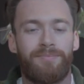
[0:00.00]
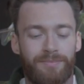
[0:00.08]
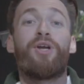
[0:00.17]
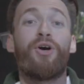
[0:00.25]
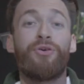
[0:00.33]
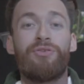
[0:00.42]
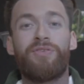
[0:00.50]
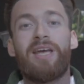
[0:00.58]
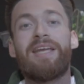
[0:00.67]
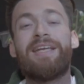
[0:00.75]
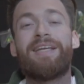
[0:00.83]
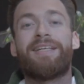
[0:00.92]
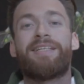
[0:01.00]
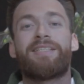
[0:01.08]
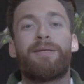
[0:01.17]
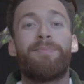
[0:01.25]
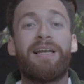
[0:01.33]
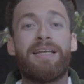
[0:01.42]
Because of their eagerness
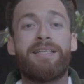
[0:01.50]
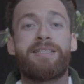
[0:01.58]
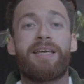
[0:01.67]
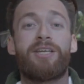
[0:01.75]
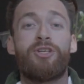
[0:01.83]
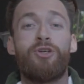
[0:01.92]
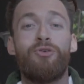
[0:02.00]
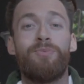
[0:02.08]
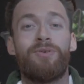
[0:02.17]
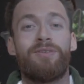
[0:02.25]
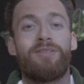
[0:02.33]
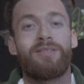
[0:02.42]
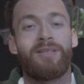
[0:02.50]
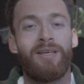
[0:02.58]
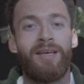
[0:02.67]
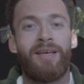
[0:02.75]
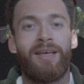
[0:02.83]
to please their humans,